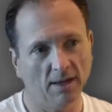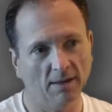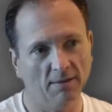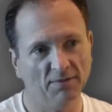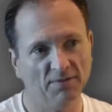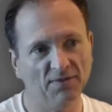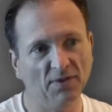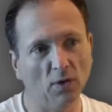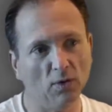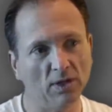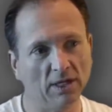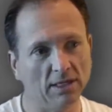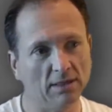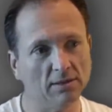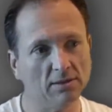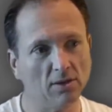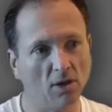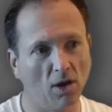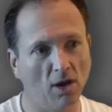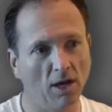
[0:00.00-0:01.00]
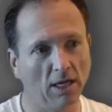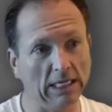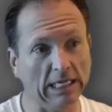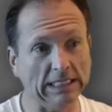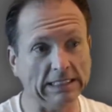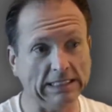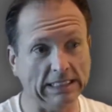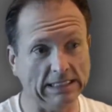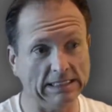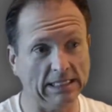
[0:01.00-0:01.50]
focus on
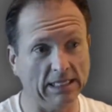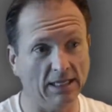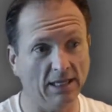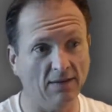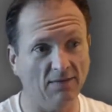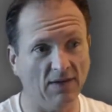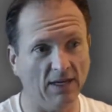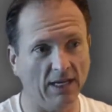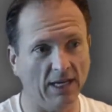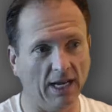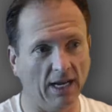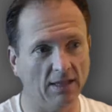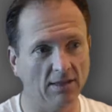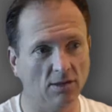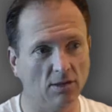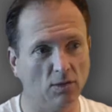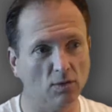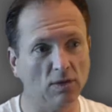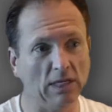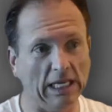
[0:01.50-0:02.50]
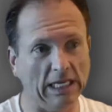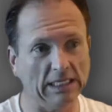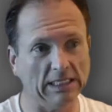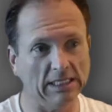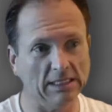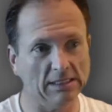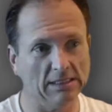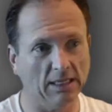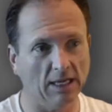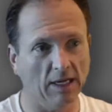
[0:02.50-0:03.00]
assisted living and the
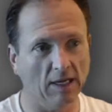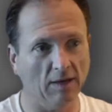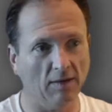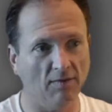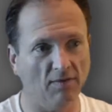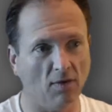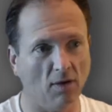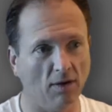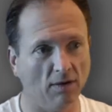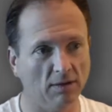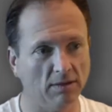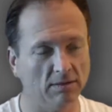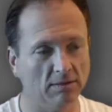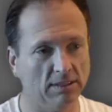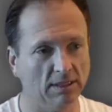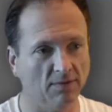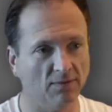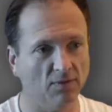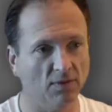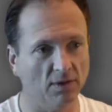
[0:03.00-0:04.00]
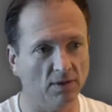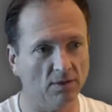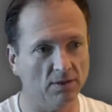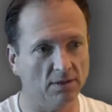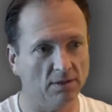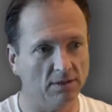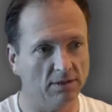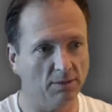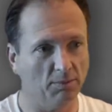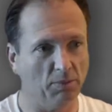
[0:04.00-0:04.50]
uniqueness of our
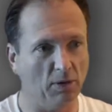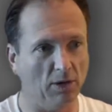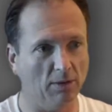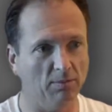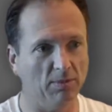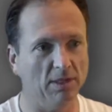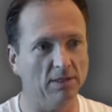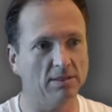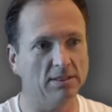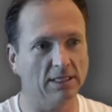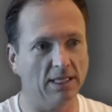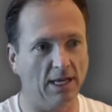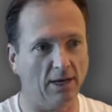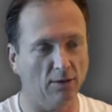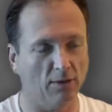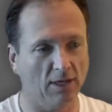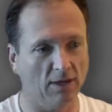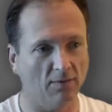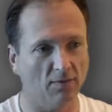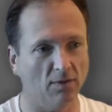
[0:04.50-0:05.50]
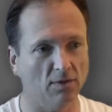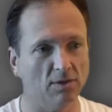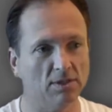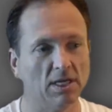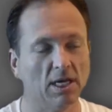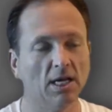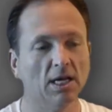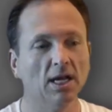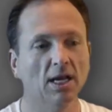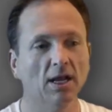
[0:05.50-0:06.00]
different departments, caregivers,
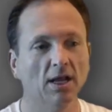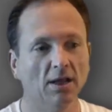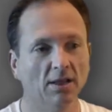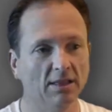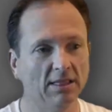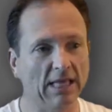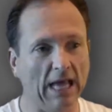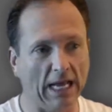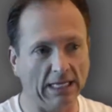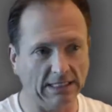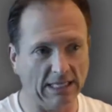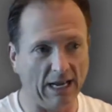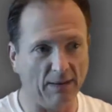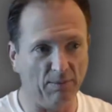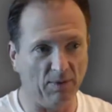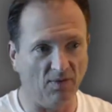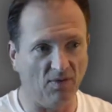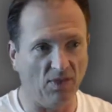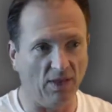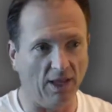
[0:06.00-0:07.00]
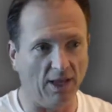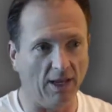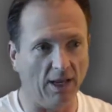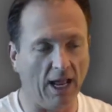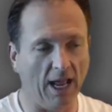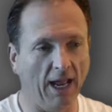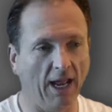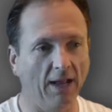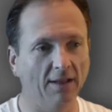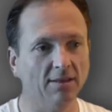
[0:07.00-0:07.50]
that type of thing,
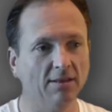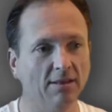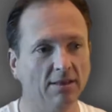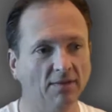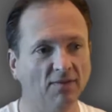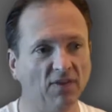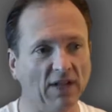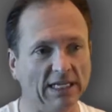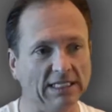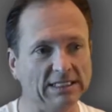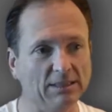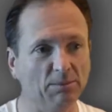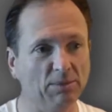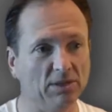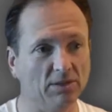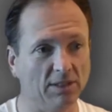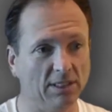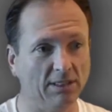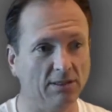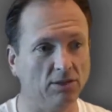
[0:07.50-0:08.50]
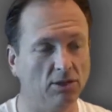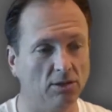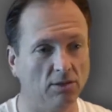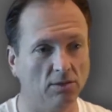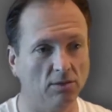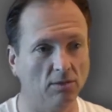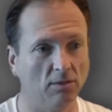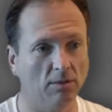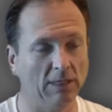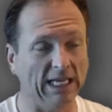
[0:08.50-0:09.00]
and the flexibility to
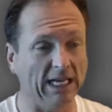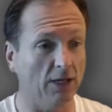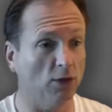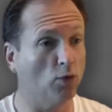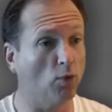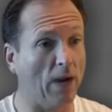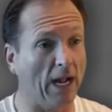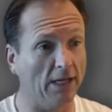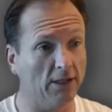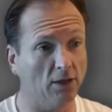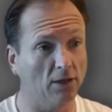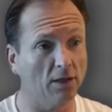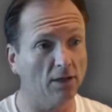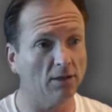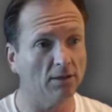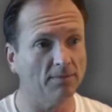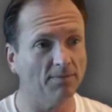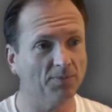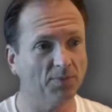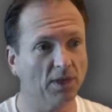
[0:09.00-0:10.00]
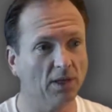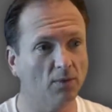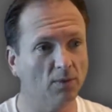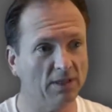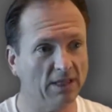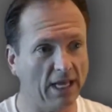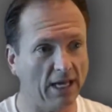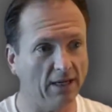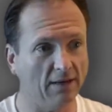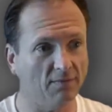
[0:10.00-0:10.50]
get granular
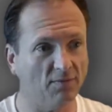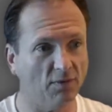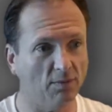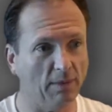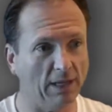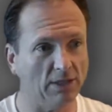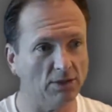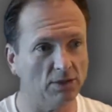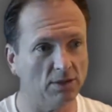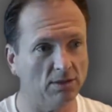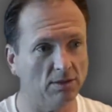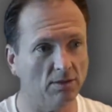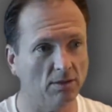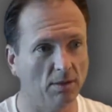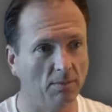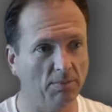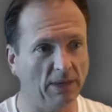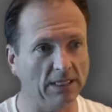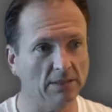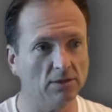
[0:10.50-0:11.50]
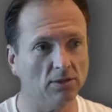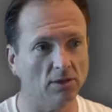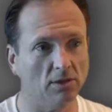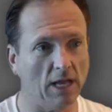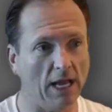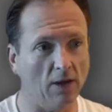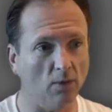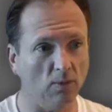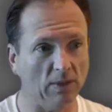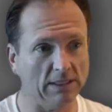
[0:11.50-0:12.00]
with that information based on
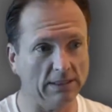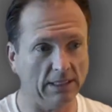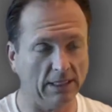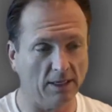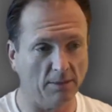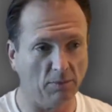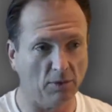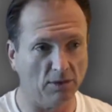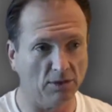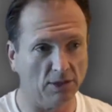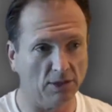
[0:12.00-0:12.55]
how we set up our